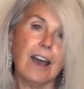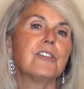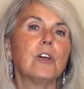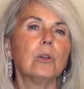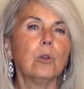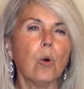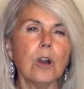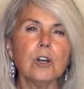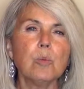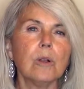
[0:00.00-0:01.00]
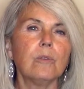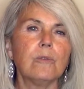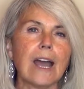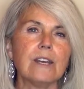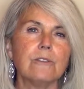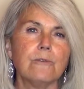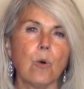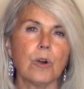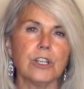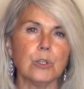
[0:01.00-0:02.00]
the Lord will fight
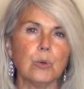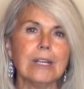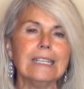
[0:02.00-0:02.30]
for you.